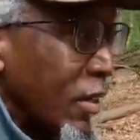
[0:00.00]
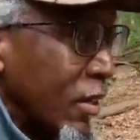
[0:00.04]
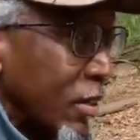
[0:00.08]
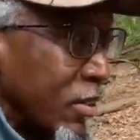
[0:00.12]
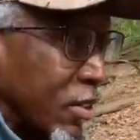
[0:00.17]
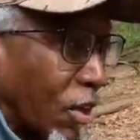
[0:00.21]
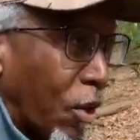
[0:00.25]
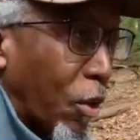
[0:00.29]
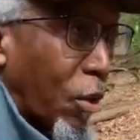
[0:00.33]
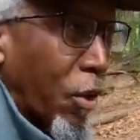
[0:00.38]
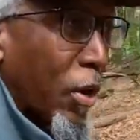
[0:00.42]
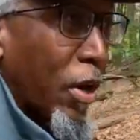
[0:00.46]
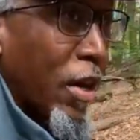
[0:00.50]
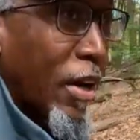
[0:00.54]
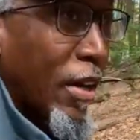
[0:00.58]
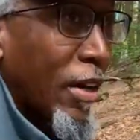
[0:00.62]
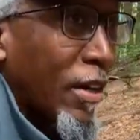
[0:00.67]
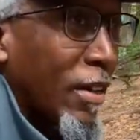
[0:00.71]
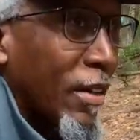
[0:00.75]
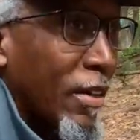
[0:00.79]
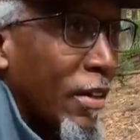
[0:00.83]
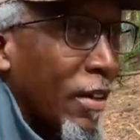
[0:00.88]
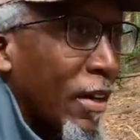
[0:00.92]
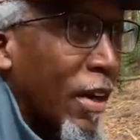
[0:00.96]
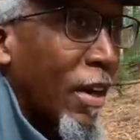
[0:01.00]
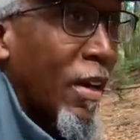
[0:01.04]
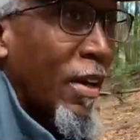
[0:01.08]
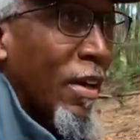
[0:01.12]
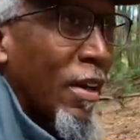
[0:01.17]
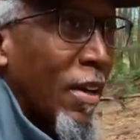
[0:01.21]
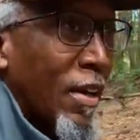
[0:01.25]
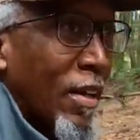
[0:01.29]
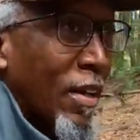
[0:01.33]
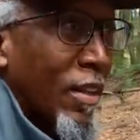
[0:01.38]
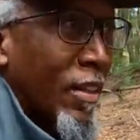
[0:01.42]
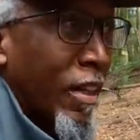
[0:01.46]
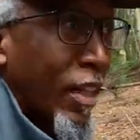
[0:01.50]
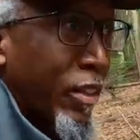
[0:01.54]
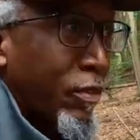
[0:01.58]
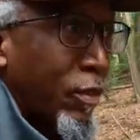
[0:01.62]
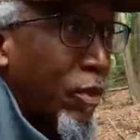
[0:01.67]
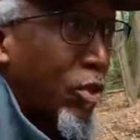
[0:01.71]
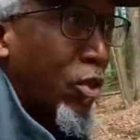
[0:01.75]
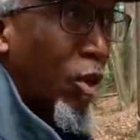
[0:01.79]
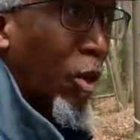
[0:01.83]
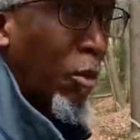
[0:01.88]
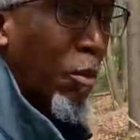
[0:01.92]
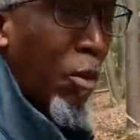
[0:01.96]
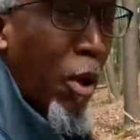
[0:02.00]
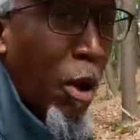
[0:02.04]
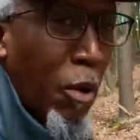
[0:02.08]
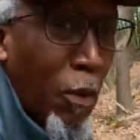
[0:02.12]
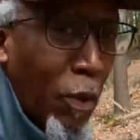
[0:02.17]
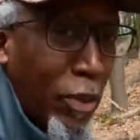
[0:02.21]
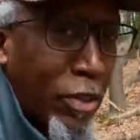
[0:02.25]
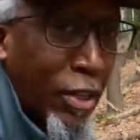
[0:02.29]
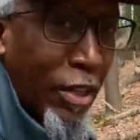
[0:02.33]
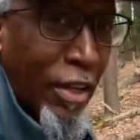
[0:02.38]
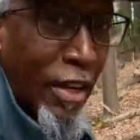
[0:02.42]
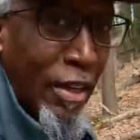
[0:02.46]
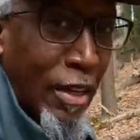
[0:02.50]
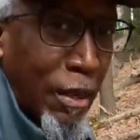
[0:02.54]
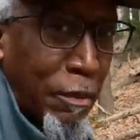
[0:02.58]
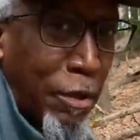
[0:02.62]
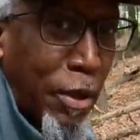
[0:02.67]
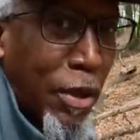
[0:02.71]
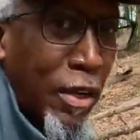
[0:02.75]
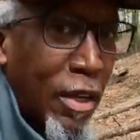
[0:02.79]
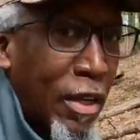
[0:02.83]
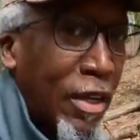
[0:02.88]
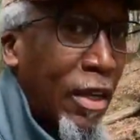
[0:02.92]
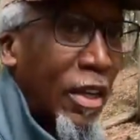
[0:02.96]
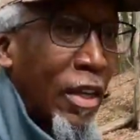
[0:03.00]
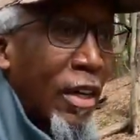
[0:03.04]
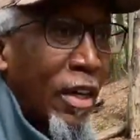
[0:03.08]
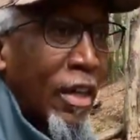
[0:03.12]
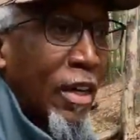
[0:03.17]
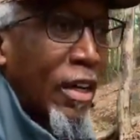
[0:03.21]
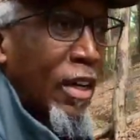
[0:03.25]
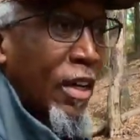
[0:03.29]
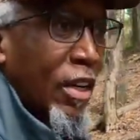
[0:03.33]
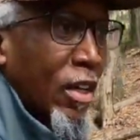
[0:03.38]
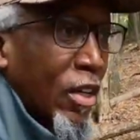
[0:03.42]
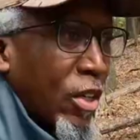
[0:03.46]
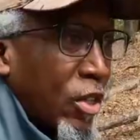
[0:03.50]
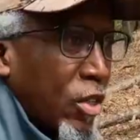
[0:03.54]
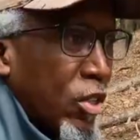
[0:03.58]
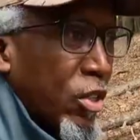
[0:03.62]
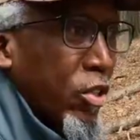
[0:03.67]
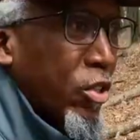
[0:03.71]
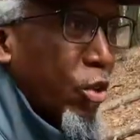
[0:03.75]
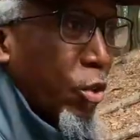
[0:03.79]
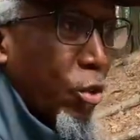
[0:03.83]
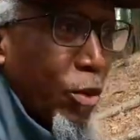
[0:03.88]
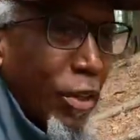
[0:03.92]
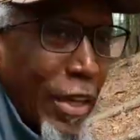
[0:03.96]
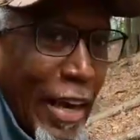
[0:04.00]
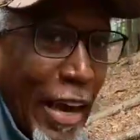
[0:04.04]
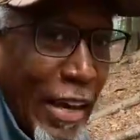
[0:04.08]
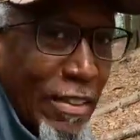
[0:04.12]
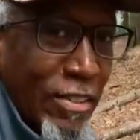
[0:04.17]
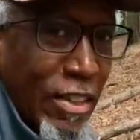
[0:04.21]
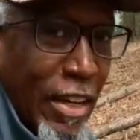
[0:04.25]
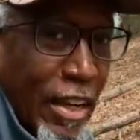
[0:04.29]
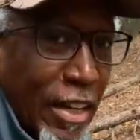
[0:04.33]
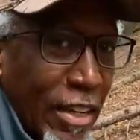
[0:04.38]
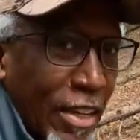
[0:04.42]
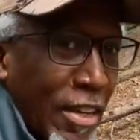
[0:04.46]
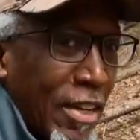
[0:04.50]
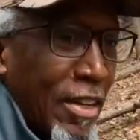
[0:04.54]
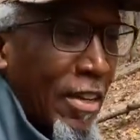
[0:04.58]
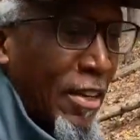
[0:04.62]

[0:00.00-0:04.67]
So let's resume once I get up to the cascade.